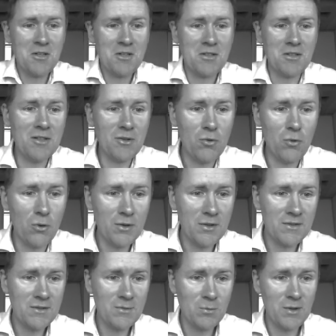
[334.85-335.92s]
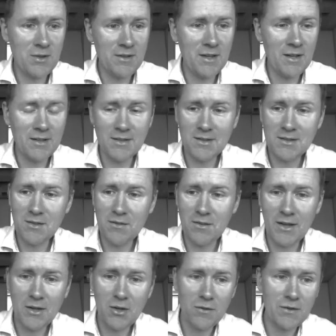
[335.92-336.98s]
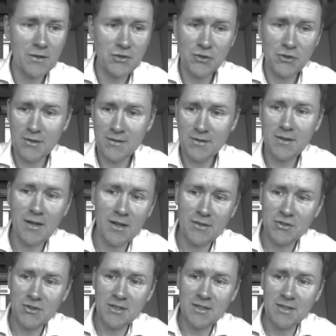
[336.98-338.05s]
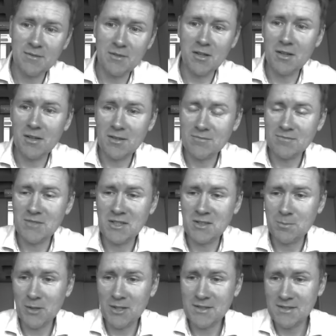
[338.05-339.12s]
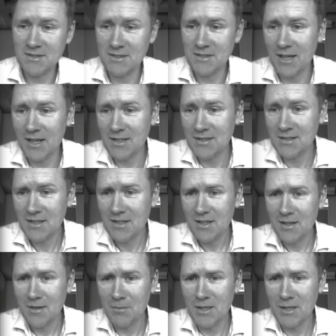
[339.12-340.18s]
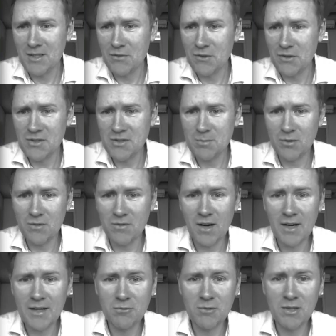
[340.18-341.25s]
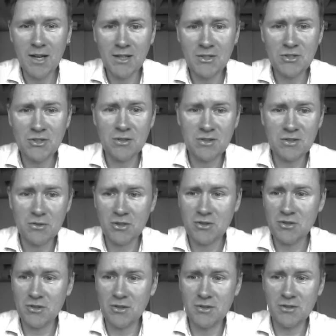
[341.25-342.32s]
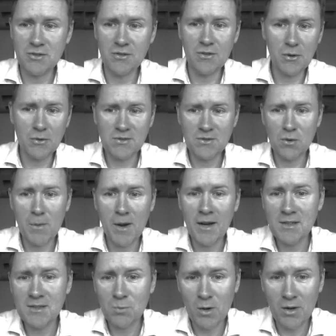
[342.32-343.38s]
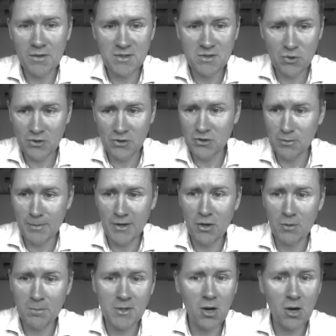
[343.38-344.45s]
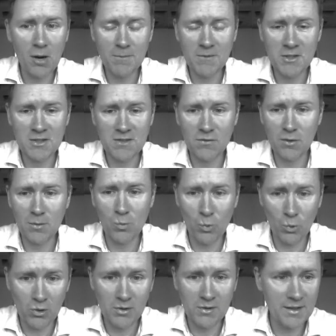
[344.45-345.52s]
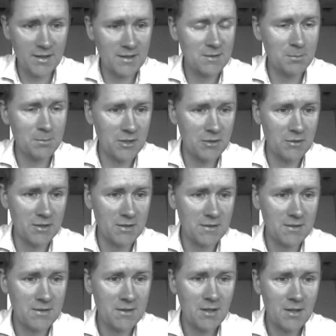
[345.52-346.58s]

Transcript: in accordance with the ideas of Lakoff and Johnson, and she um, expresses it as metaphors provide relational structure to those domains where the structure may not be obvious from world experience.